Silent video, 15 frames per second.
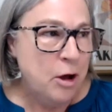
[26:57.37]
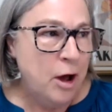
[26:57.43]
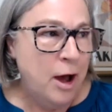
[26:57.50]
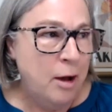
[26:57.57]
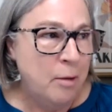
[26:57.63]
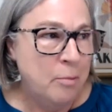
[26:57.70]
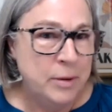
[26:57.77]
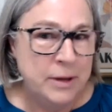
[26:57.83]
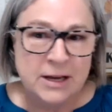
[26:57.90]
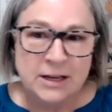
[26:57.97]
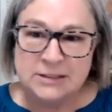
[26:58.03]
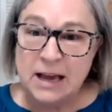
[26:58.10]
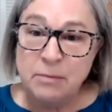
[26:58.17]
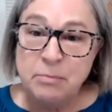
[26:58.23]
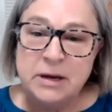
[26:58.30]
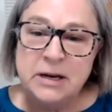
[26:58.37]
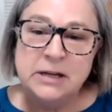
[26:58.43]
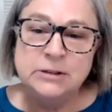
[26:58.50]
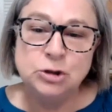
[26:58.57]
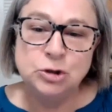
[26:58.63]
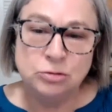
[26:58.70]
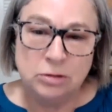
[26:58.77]
um, because I've been
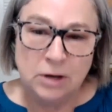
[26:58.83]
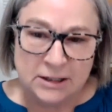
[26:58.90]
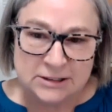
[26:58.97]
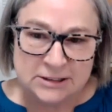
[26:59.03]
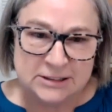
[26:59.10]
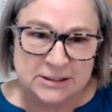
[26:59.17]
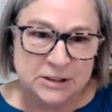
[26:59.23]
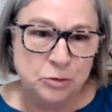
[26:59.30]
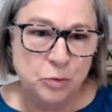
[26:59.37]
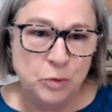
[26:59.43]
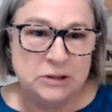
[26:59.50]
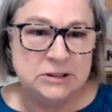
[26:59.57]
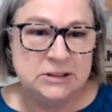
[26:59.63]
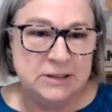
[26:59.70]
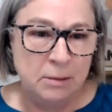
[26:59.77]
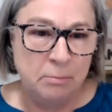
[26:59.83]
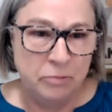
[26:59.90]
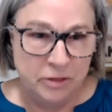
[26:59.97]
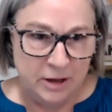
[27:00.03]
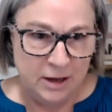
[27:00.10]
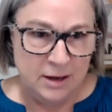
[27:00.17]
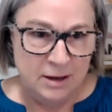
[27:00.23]
entrusted with
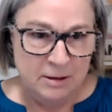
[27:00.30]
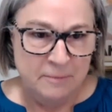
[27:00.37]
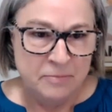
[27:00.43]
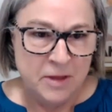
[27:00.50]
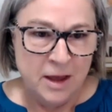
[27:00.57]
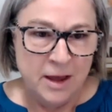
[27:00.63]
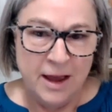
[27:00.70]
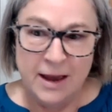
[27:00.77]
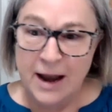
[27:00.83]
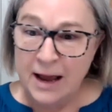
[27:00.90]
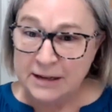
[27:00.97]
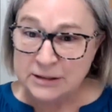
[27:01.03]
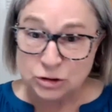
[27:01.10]
something, and I